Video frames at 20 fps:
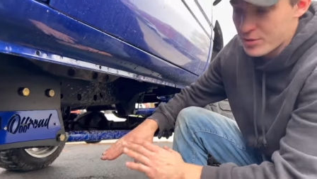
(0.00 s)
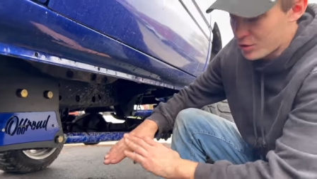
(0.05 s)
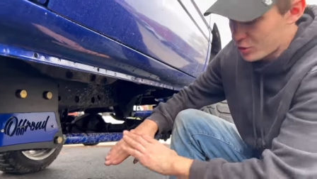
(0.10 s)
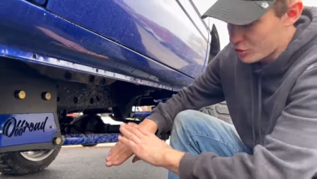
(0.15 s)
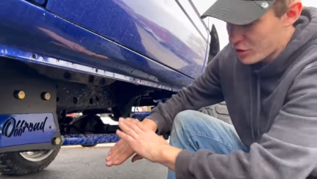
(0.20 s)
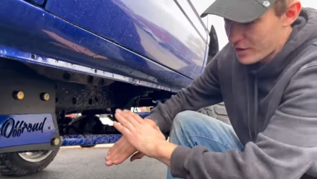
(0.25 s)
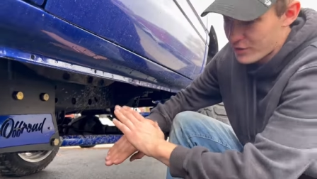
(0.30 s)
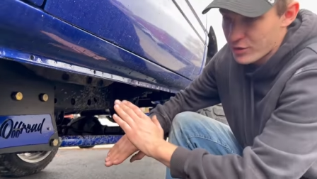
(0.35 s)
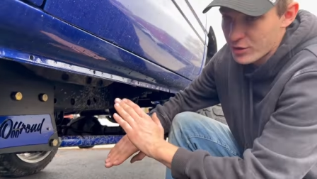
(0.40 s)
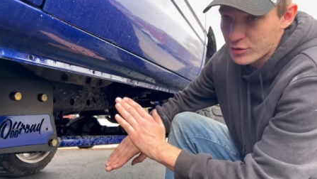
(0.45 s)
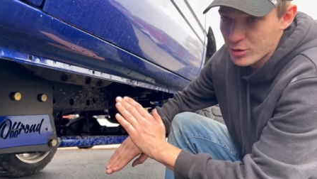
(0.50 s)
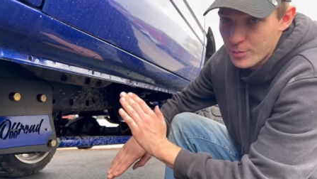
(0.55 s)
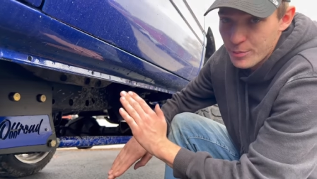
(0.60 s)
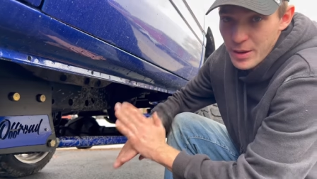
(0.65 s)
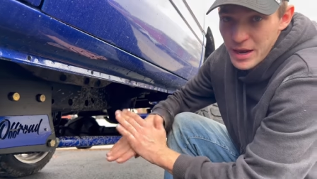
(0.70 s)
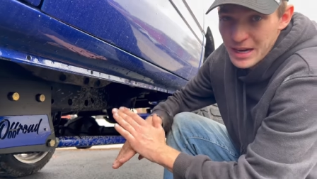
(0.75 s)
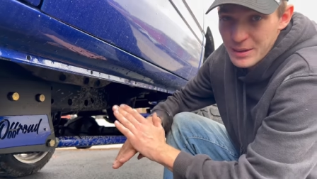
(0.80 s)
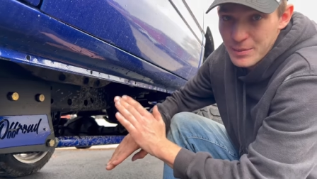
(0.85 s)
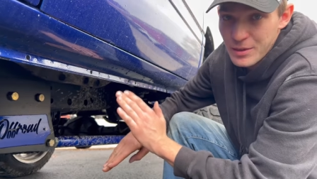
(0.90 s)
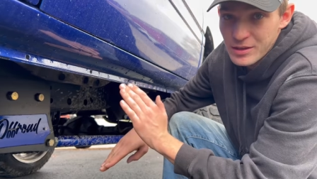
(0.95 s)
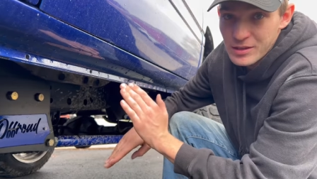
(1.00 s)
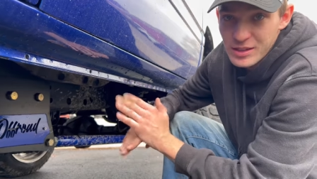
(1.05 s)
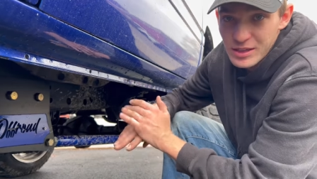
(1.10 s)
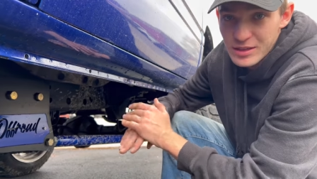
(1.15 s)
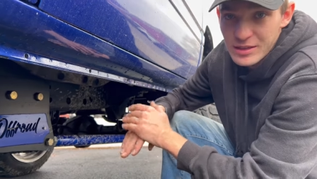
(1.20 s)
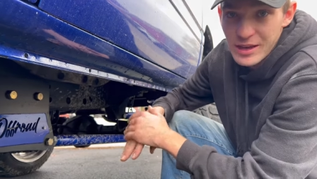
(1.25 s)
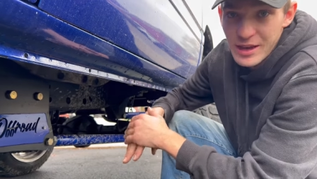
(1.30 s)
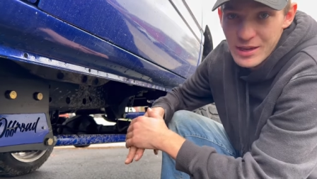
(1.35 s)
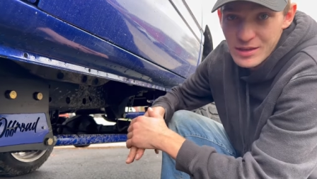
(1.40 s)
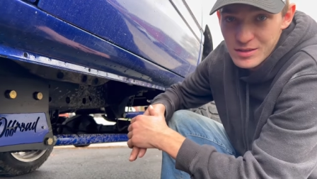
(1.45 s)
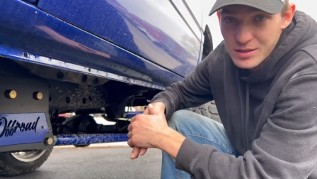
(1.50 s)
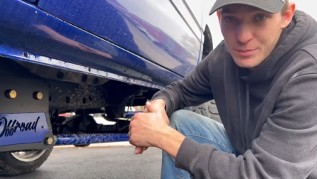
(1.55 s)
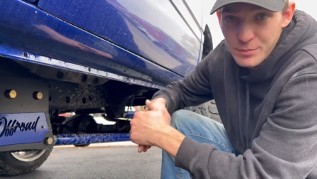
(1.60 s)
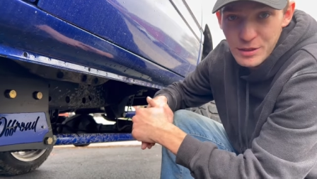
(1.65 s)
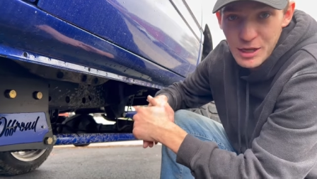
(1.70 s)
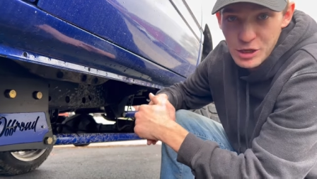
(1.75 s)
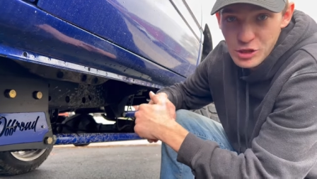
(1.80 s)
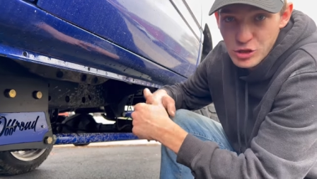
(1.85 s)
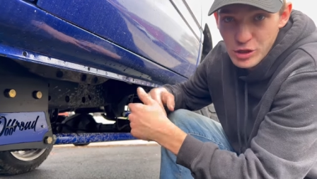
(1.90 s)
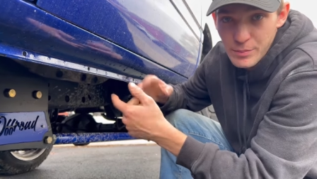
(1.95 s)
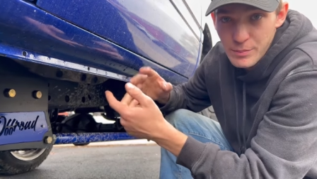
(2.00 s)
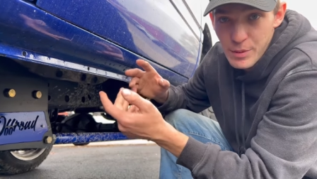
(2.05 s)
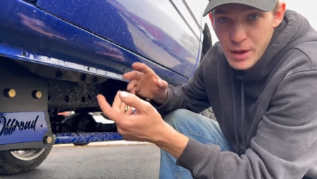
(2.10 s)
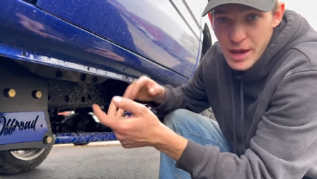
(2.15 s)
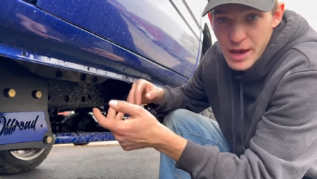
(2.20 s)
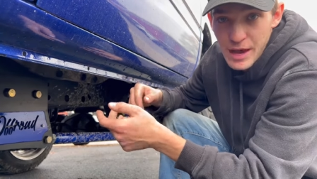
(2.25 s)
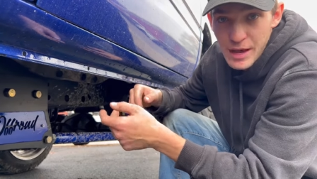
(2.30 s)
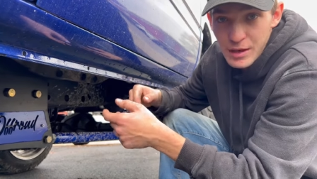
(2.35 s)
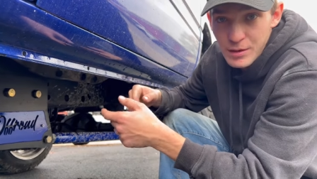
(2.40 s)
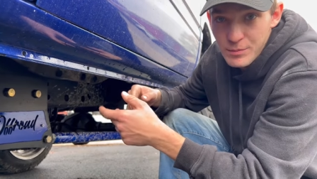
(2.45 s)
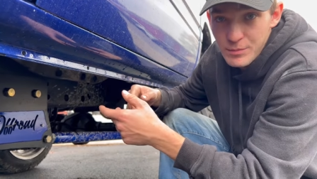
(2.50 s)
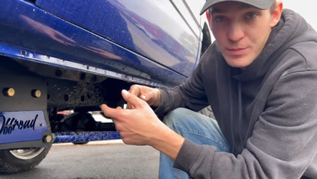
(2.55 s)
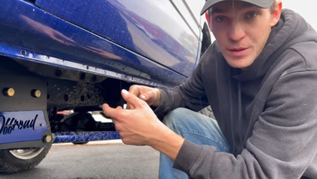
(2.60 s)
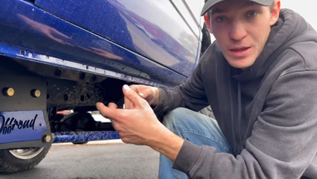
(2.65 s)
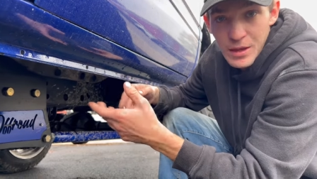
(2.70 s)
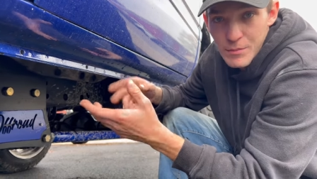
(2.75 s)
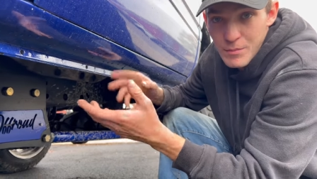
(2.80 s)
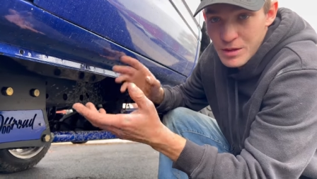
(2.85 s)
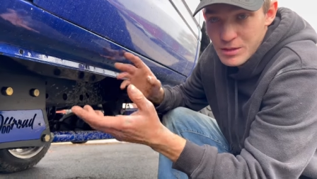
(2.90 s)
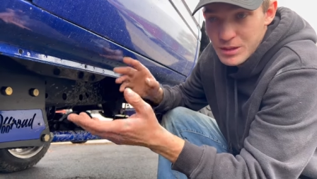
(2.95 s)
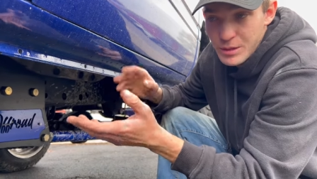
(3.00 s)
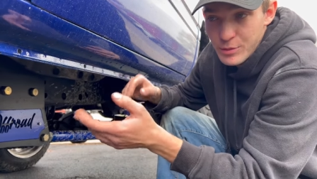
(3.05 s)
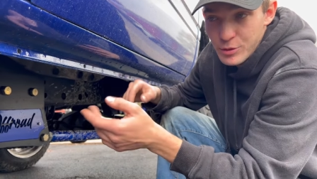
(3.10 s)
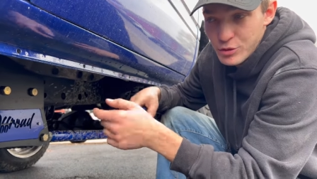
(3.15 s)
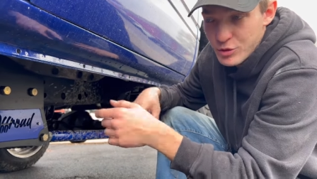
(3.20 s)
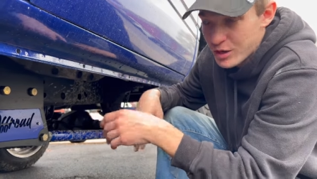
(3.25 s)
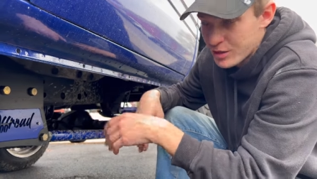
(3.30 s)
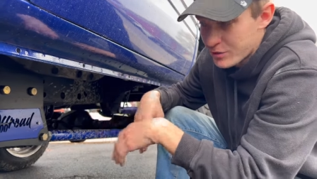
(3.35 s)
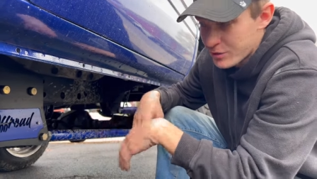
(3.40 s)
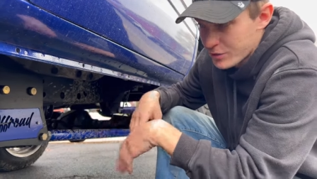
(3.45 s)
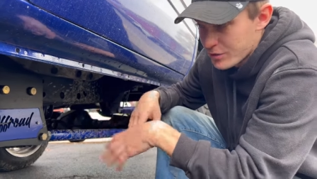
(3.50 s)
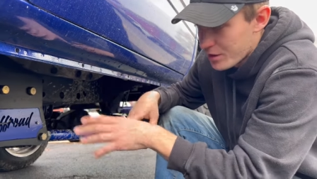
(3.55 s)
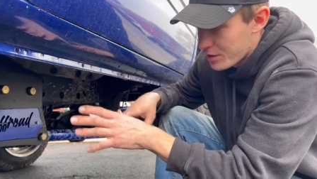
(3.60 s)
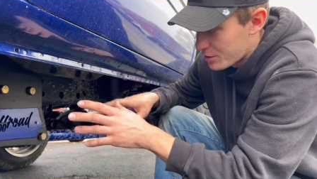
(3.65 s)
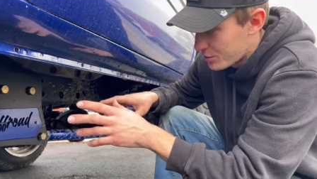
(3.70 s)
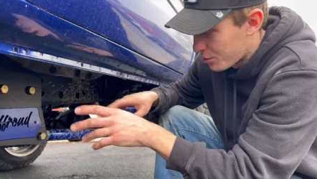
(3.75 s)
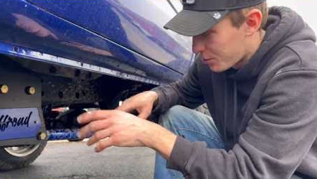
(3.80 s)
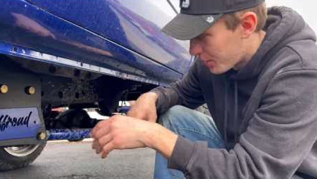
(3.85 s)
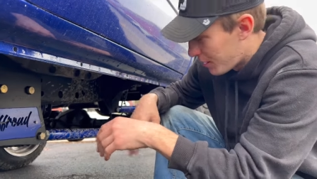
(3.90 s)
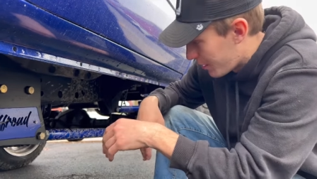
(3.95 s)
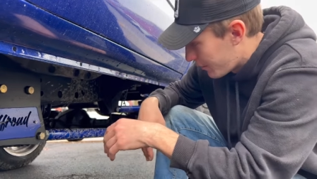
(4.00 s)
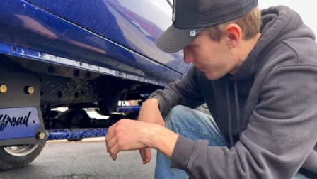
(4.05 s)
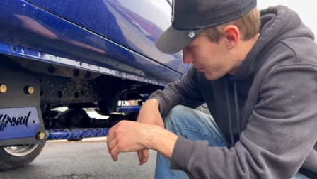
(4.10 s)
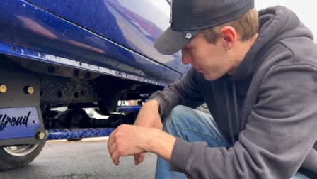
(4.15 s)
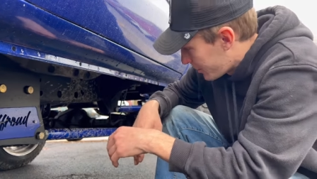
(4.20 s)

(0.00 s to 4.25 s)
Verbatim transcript: drive shaft will bind up on the T-case and potentially bend, mess up your transfer case, whatever.